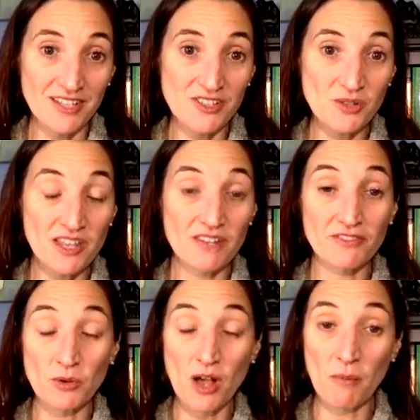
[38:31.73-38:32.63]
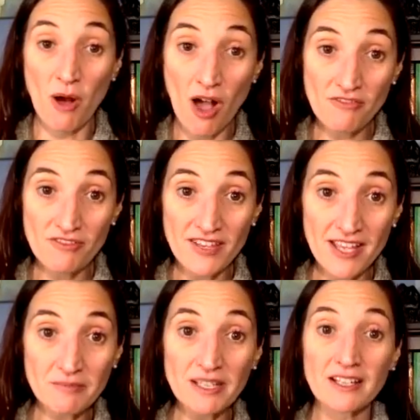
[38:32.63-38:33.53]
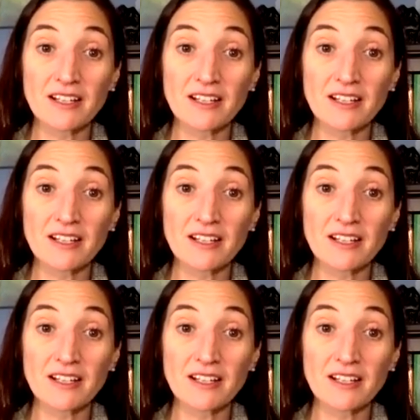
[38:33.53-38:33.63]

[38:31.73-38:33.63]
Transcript: And so then if you come off of them,